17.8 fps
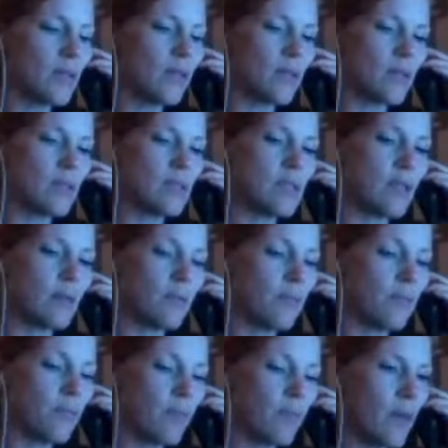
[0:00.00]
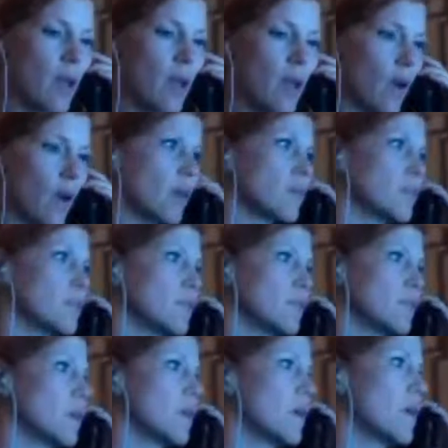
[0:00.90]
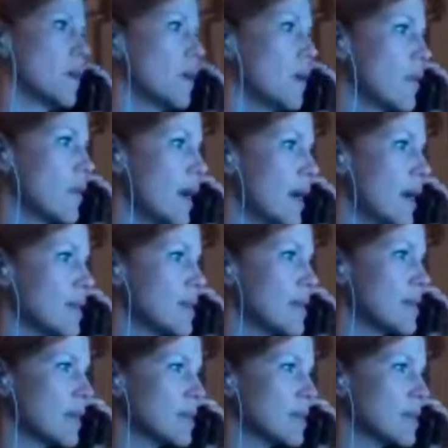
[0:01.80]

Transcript: the difference then. Okay. I think